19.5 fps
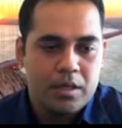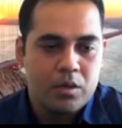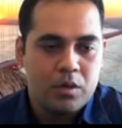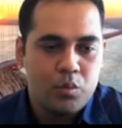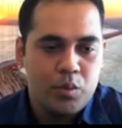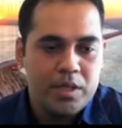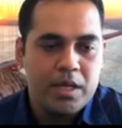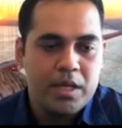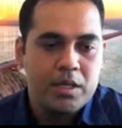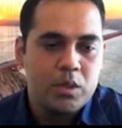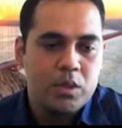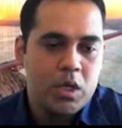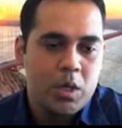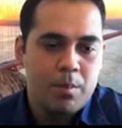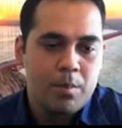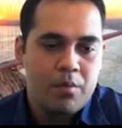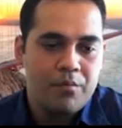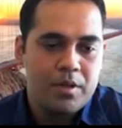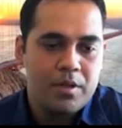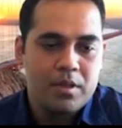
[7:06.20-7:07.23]
we had to
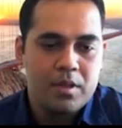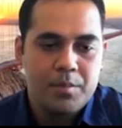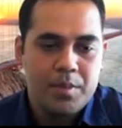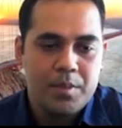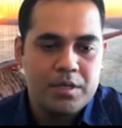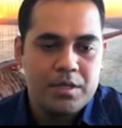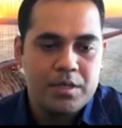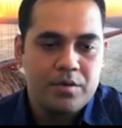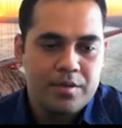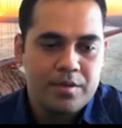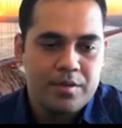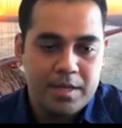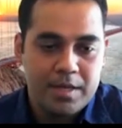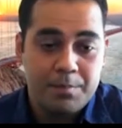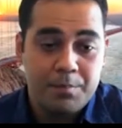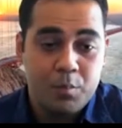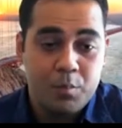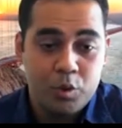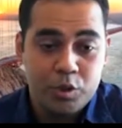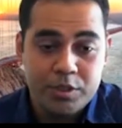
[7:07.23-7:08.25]
come up with some interesting
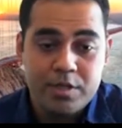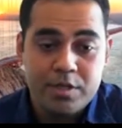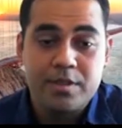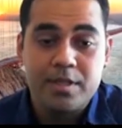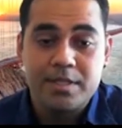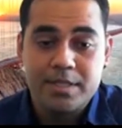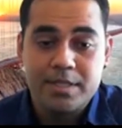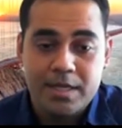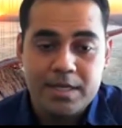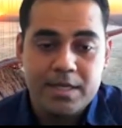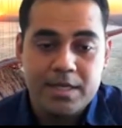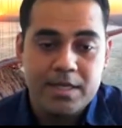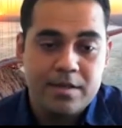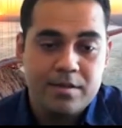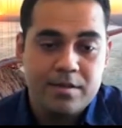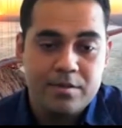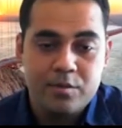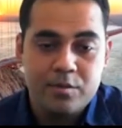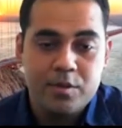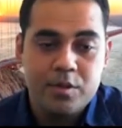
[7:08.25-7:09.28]
approaches and
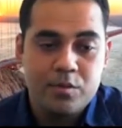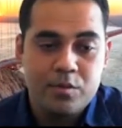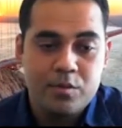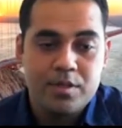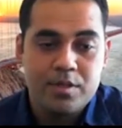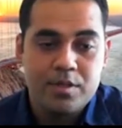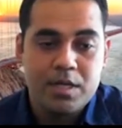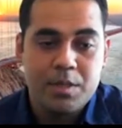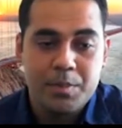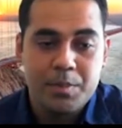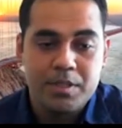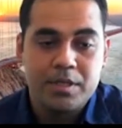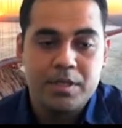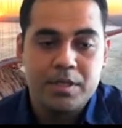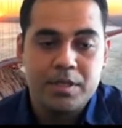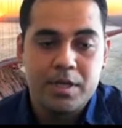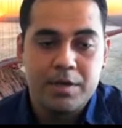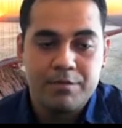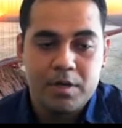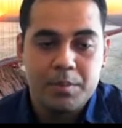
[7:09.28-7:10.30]
techniques to use the limited
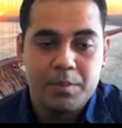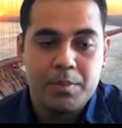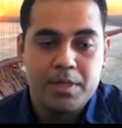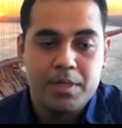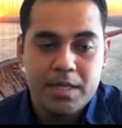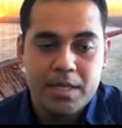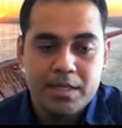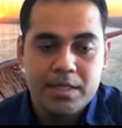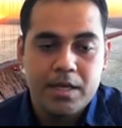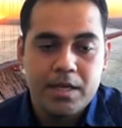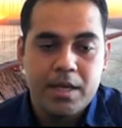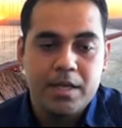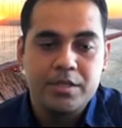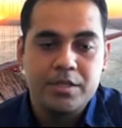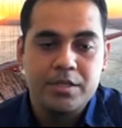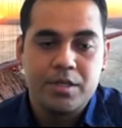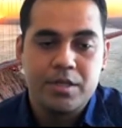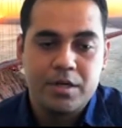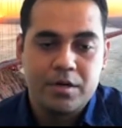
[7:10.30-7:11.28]
available data and